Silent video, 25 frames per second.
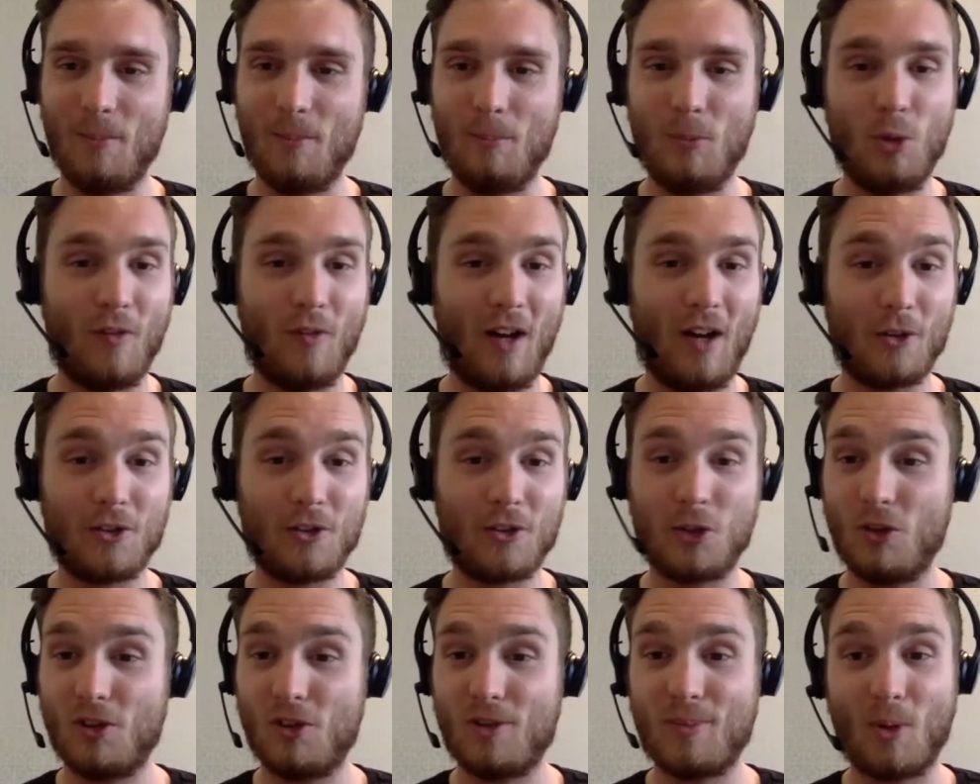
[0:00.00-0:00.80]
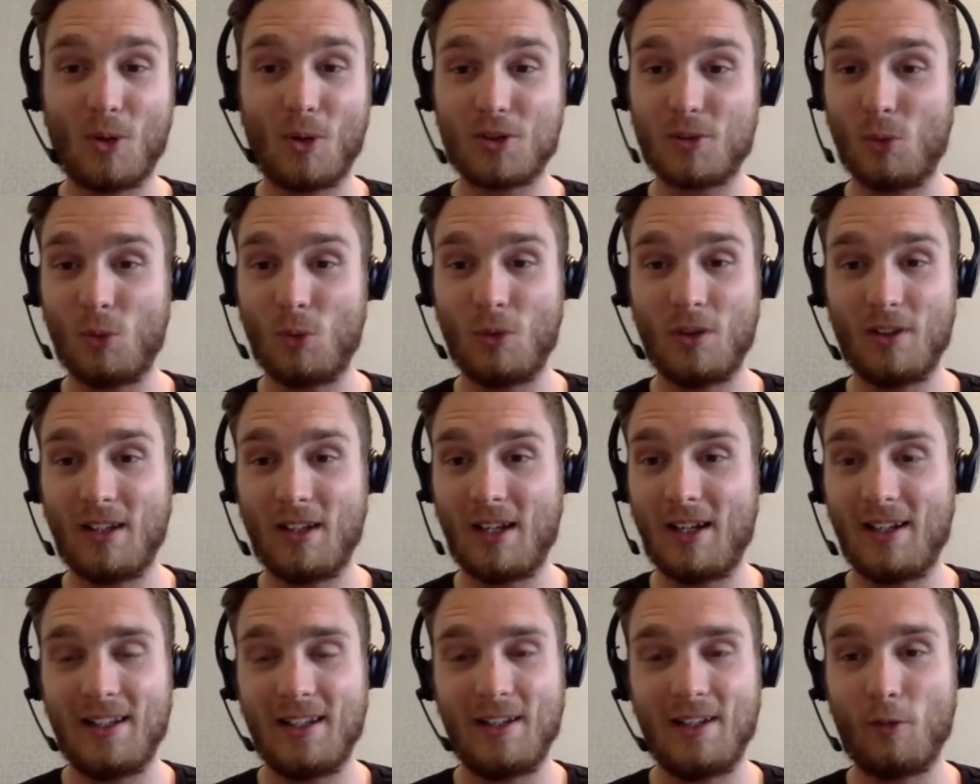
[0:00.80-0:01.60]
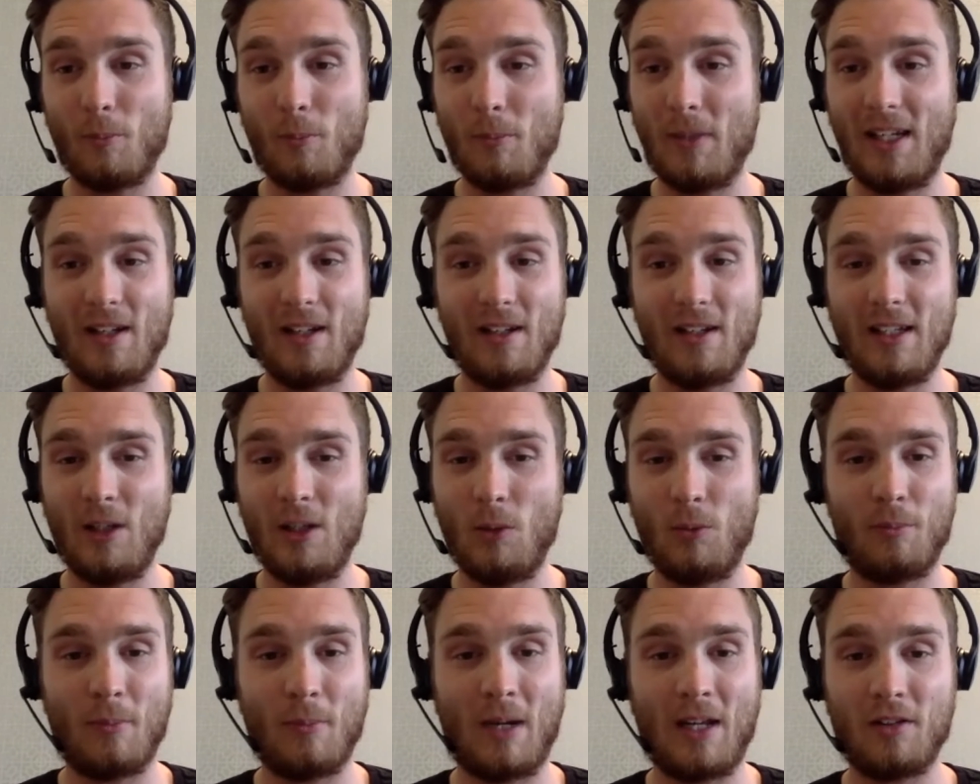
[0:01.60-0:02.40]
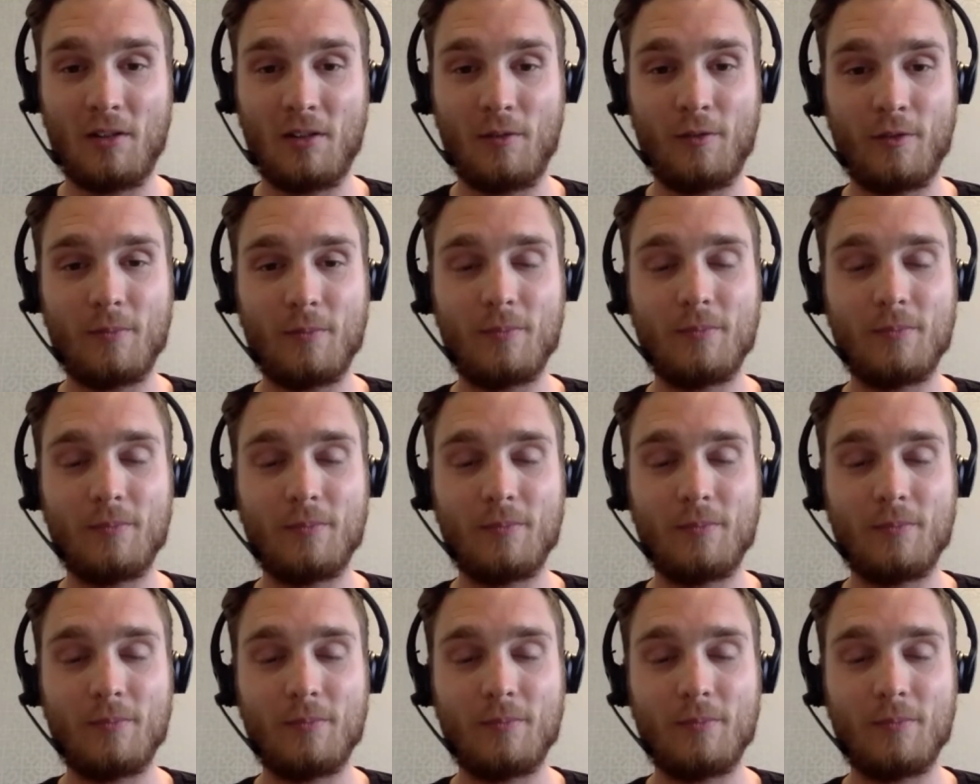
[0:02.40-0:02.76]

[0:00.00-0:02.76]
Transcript: move out as soon as possible. That for me, it was massive.